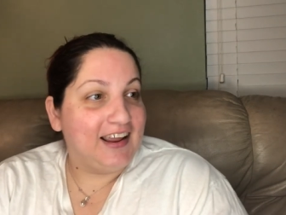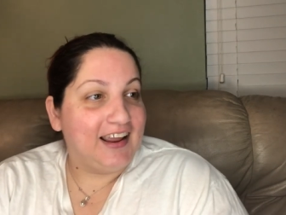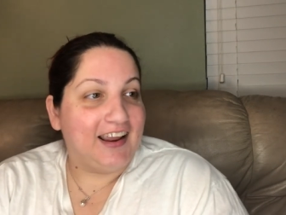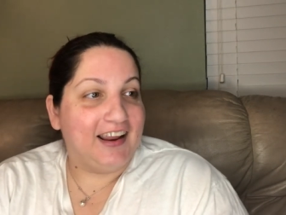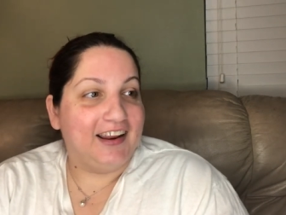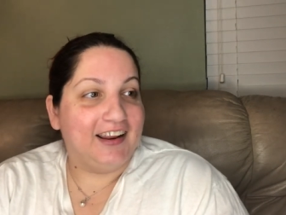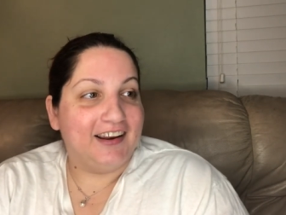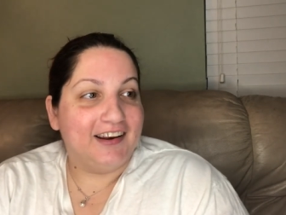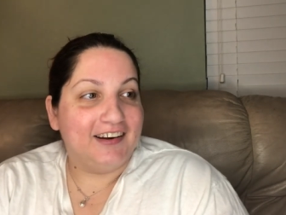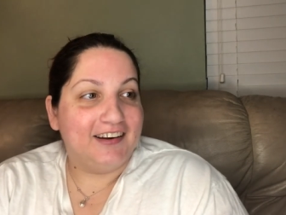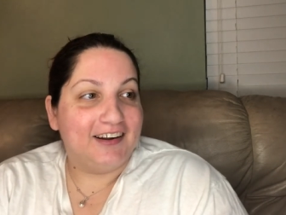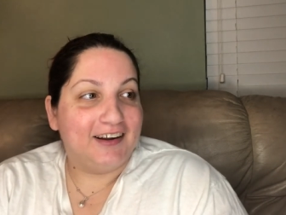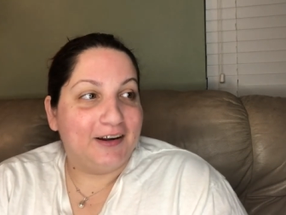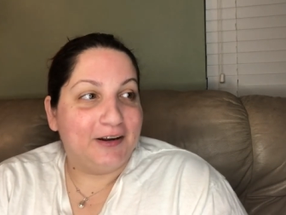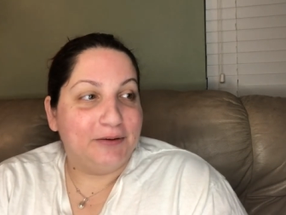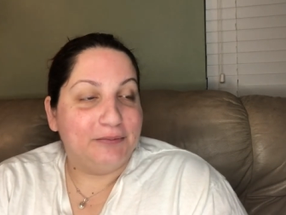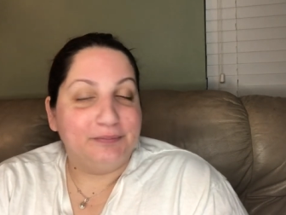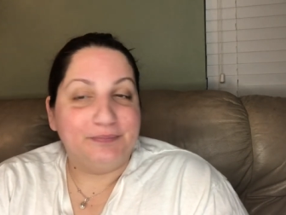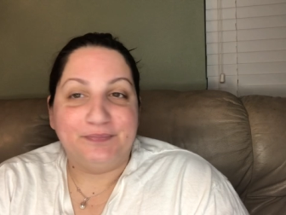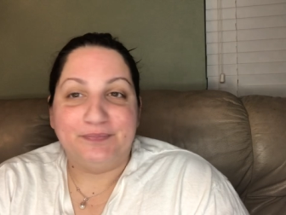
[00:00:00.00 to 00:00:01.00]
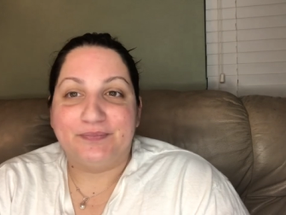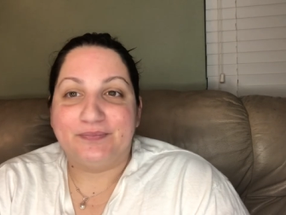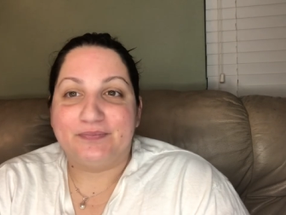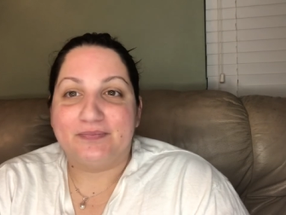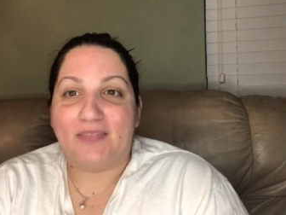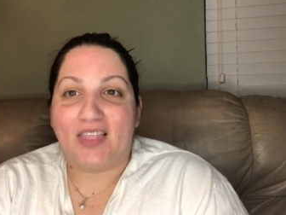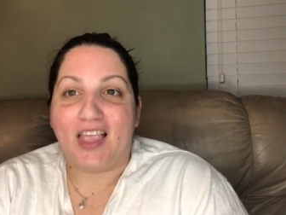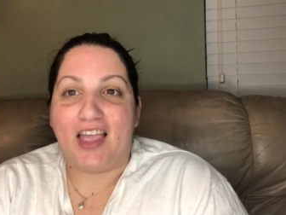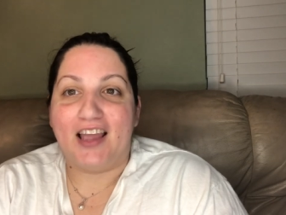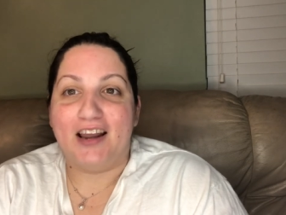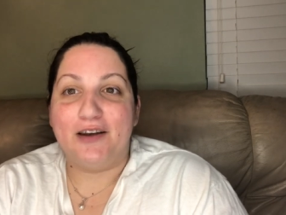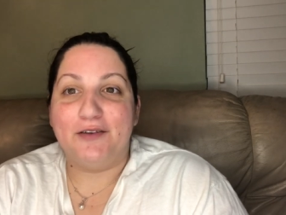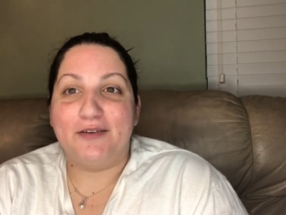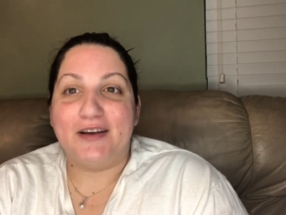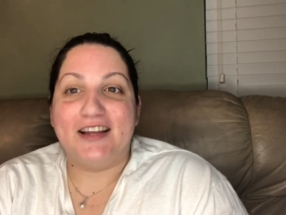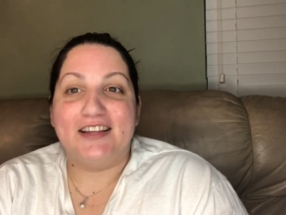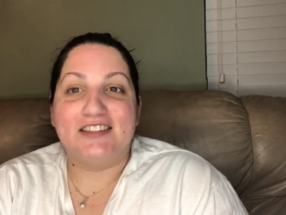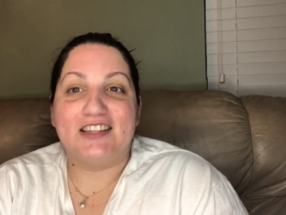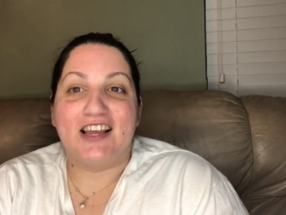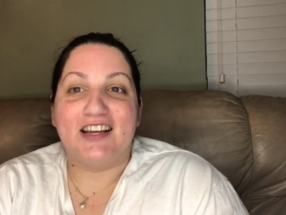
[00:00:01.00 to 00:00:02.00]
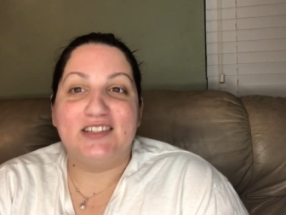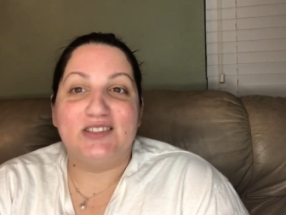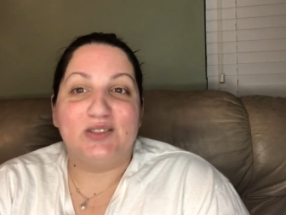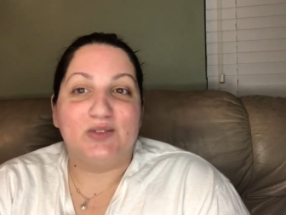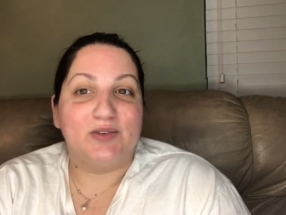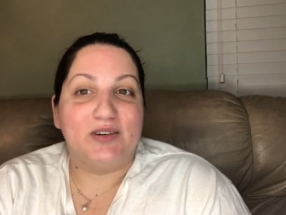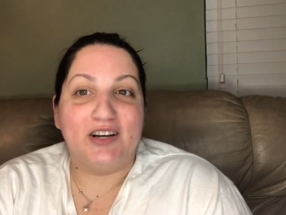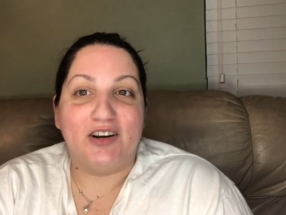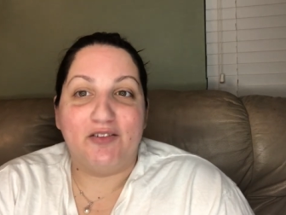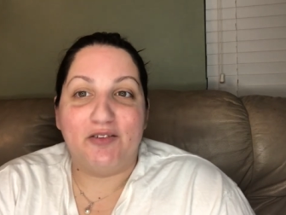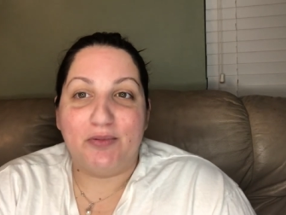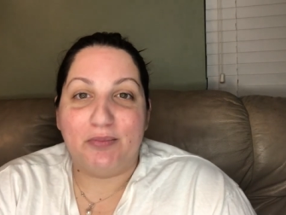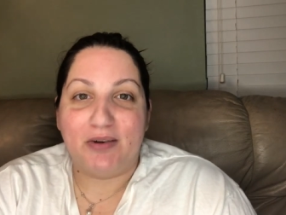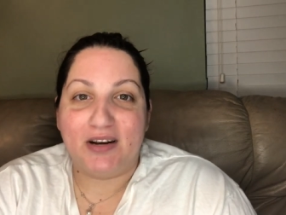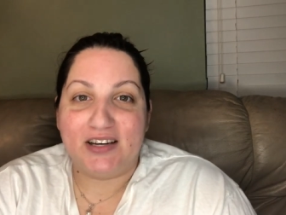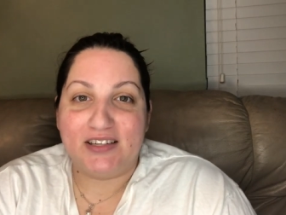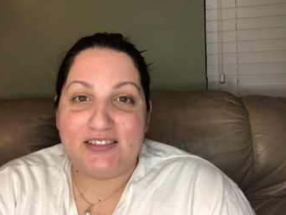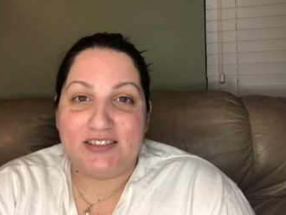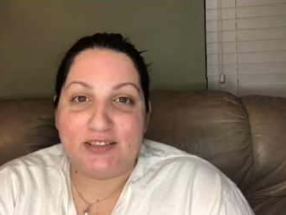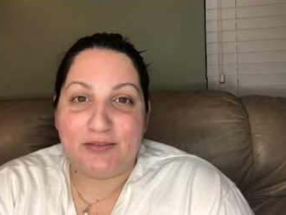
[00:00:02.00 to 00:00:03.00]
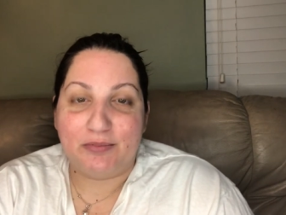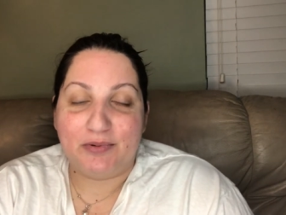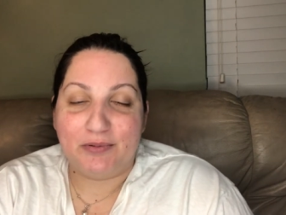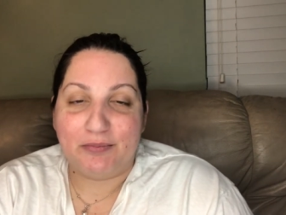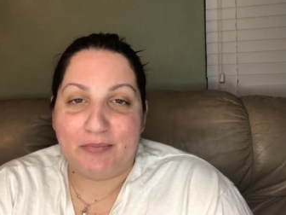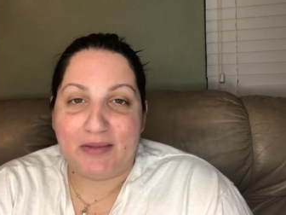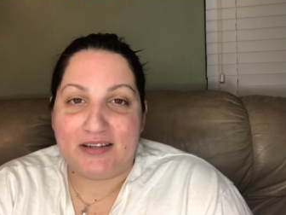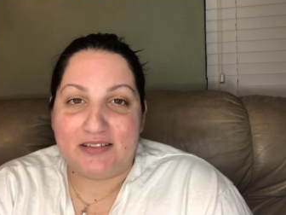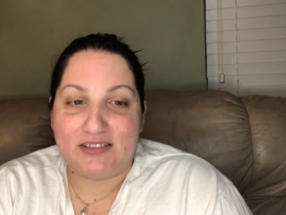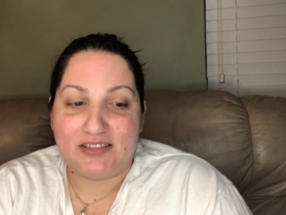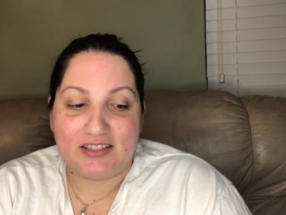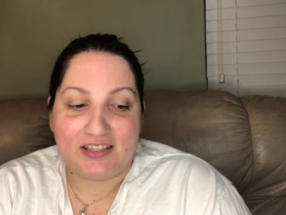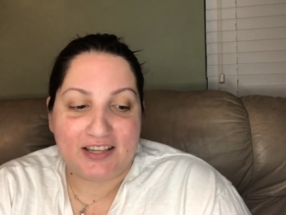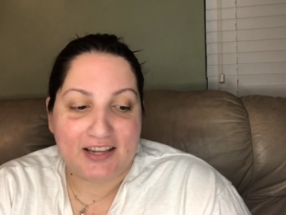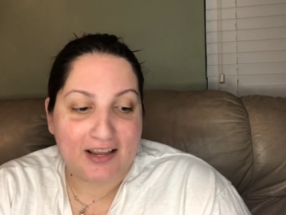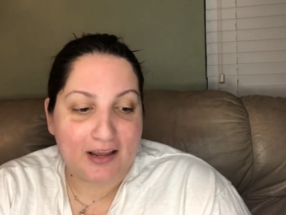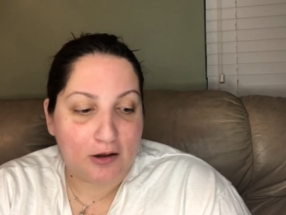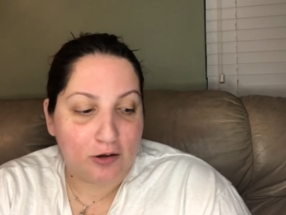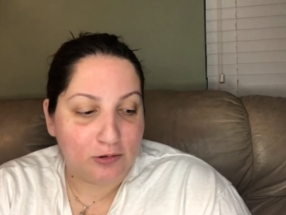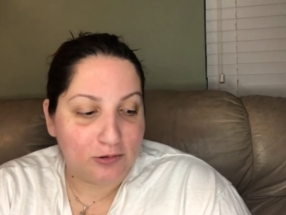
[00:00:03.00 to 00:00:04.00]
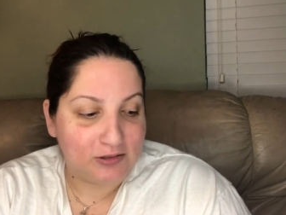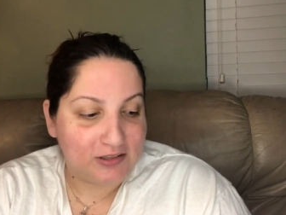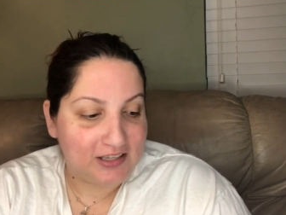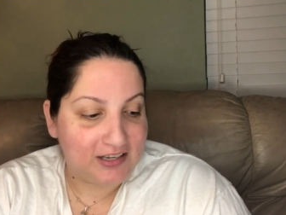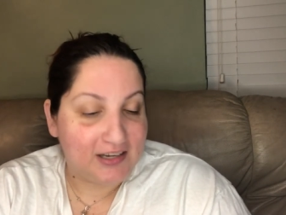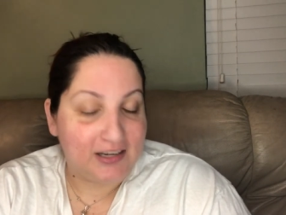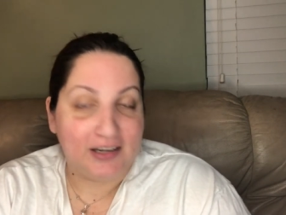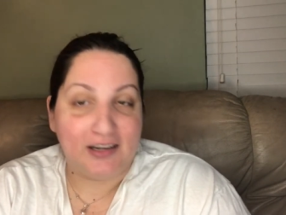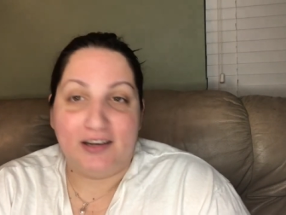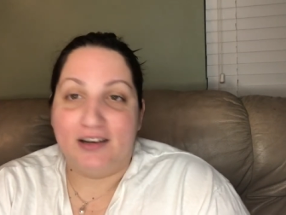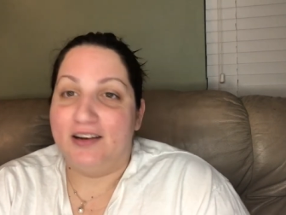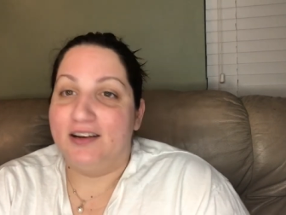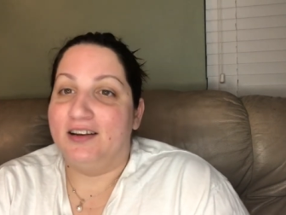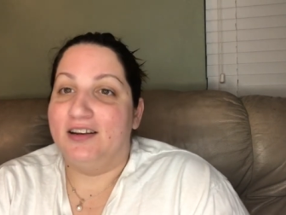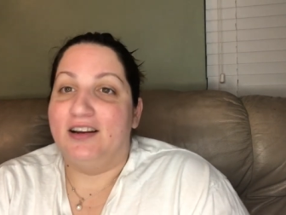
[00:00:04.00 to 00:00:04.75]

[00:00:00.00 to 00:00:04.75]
And anyways, I just want everybody to be mentally healthy